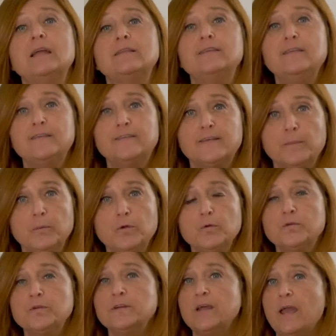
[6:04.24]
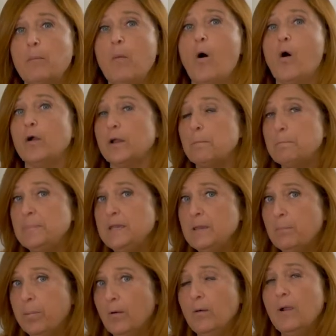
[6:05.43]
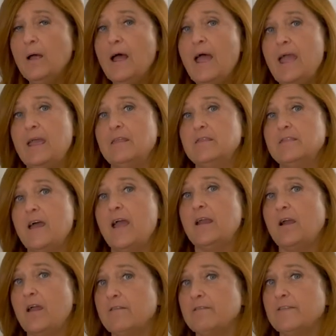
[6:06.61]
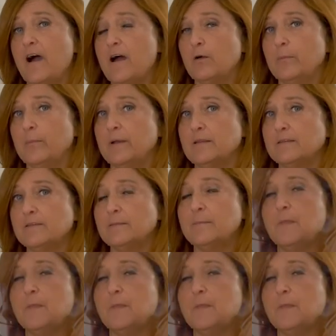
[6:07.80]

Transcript: distributed among people and their environments.